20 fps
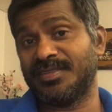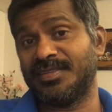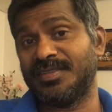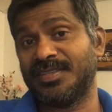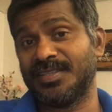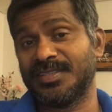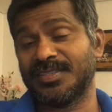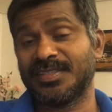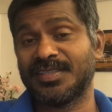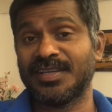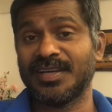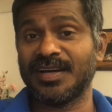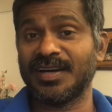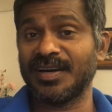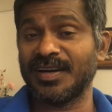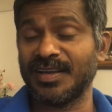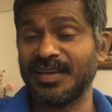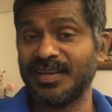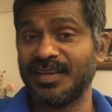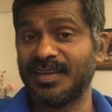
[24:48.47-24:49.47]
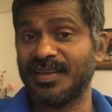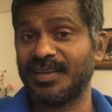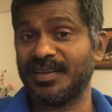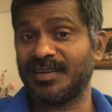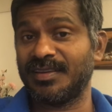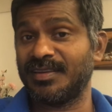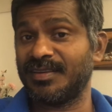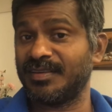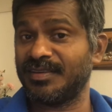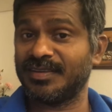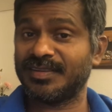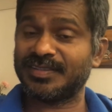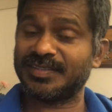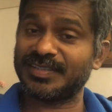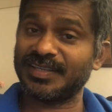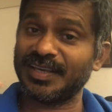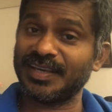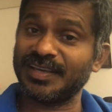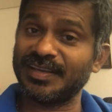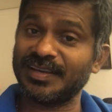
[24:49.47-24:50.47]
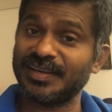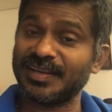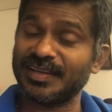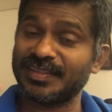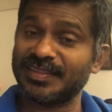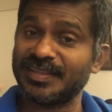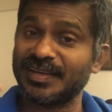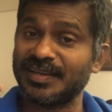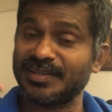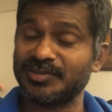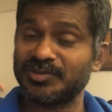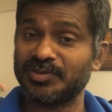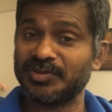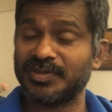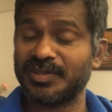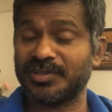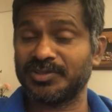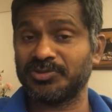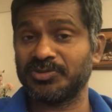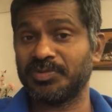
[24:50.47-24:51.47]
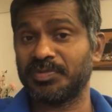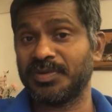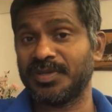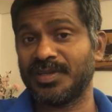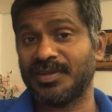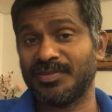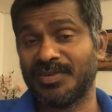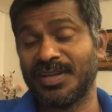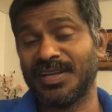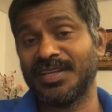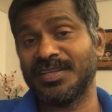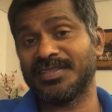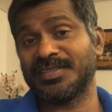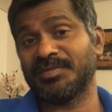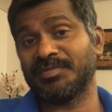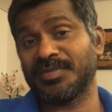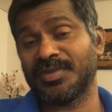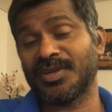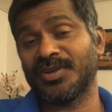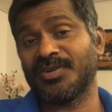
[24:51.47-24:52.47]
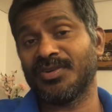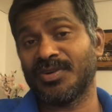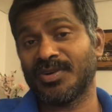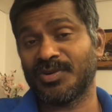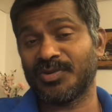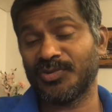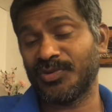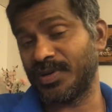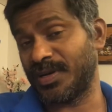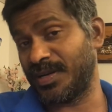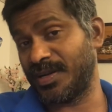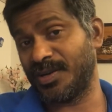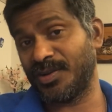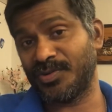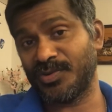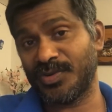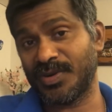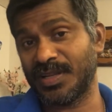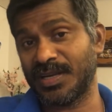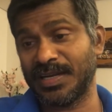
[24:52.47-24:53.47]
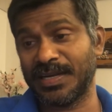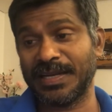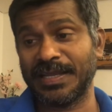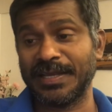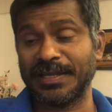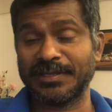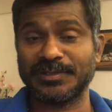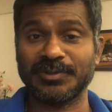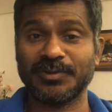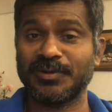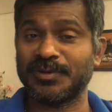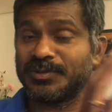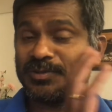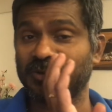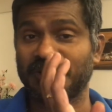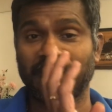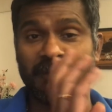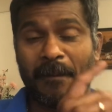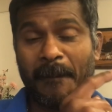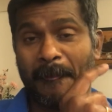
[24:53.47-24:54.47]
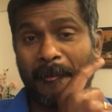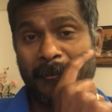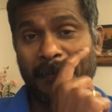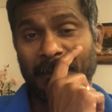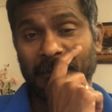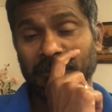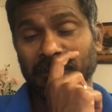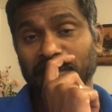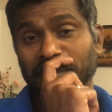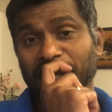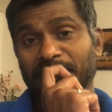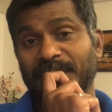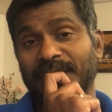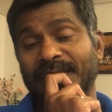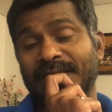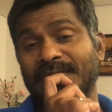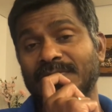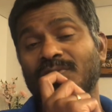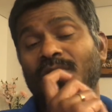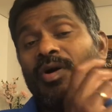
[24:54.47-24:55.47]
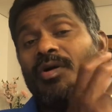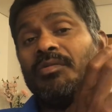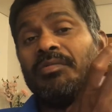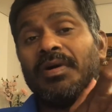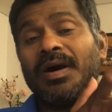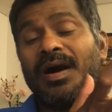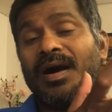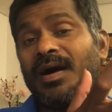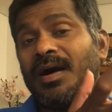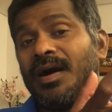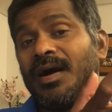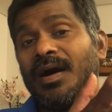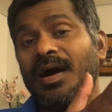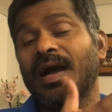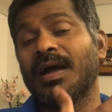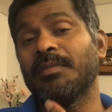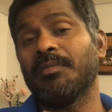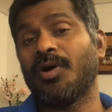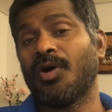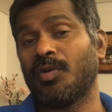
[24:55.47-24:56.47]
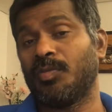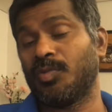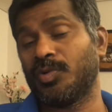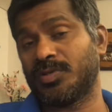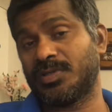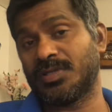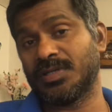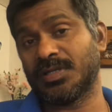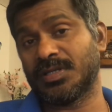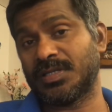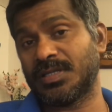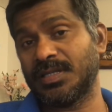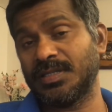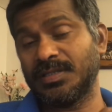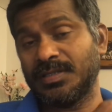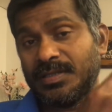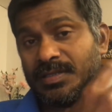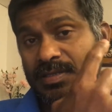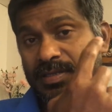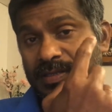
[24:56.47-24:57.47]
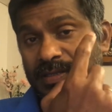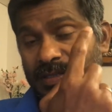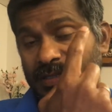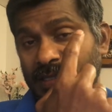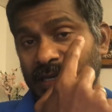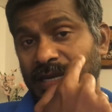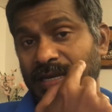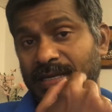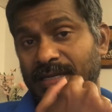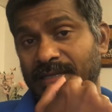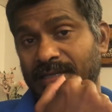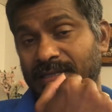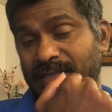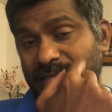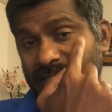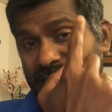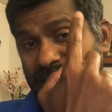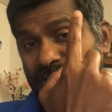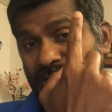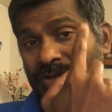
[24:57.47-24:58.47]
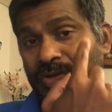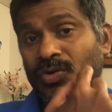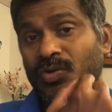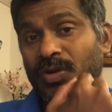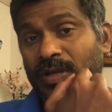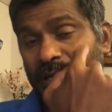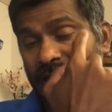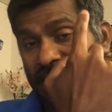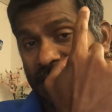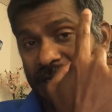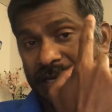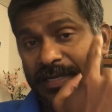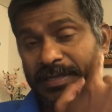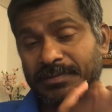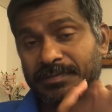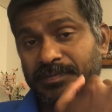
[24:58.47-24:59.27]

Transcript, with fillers: this guy is saying like that, so there should be really something called Kundalini and so on. so, so uh, I'm almost certain that this is Kundalini.